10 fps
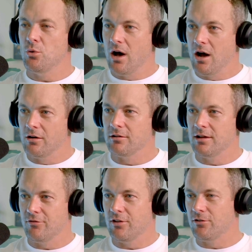are and
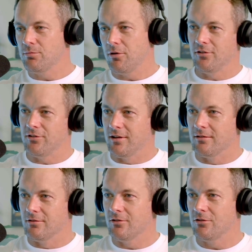have this
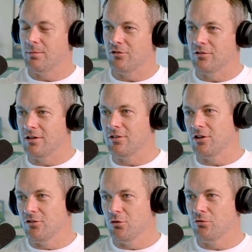pricing specialty that you
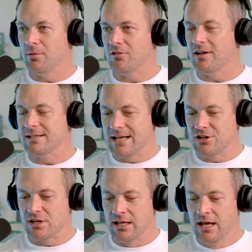do, or
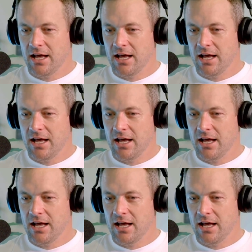specialization.